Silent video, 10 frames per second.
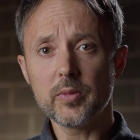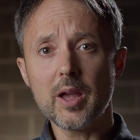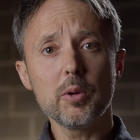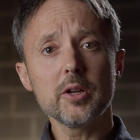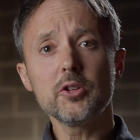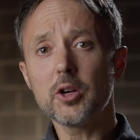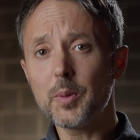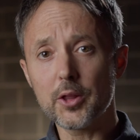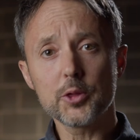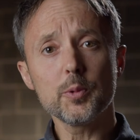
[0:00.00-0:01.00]
I want to talk
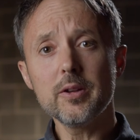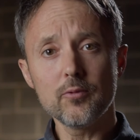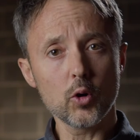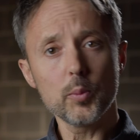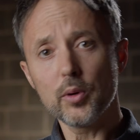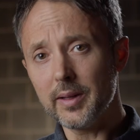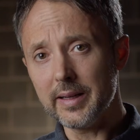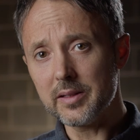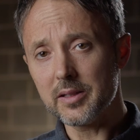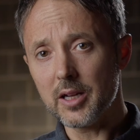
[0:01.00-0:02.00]
about 3 and 4 point
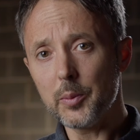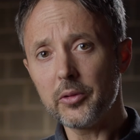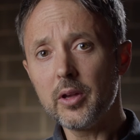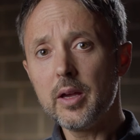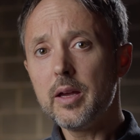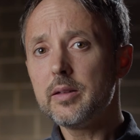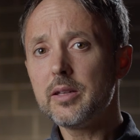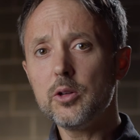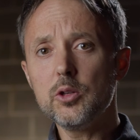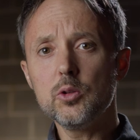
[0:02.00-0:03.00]
lighting setups,
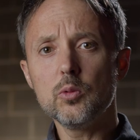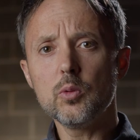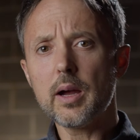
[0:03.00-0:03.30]
tell you